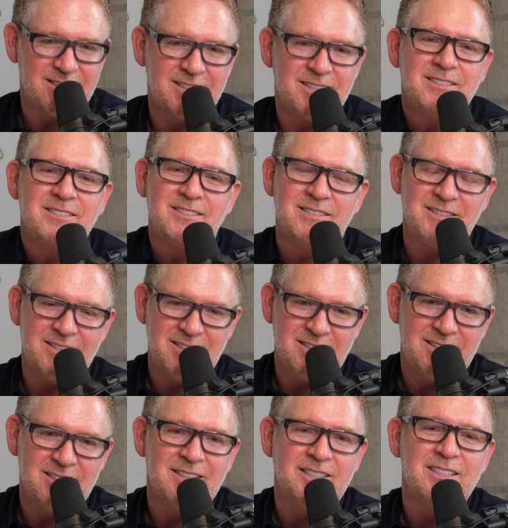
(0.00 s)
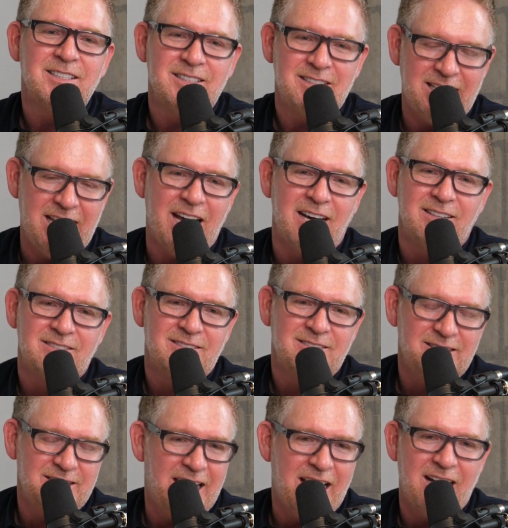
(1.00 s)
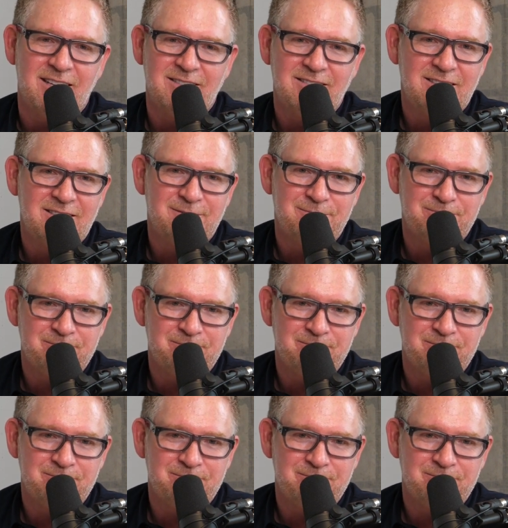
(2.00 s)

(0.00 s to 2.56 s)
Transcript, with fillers: Everybody should go follow Dan on, yeah. on Instagram. Yeah.